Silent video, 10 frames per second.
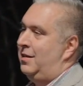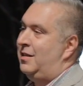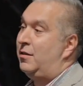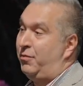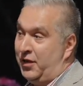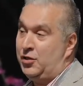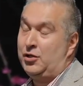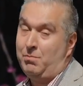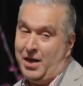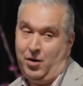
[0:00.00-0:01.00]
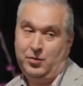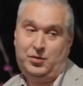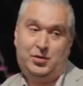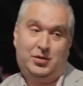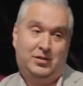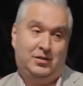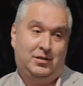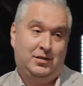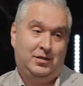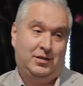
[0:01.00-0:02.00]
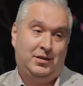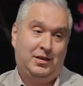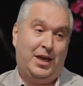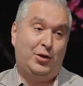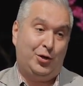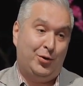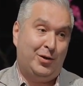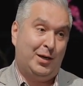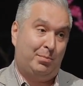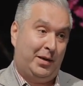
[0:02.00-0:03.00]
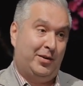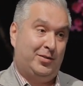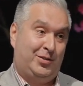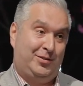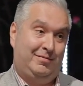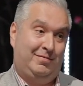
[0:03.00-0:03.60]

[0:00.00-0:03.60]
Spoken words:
the vision melts and unity appears.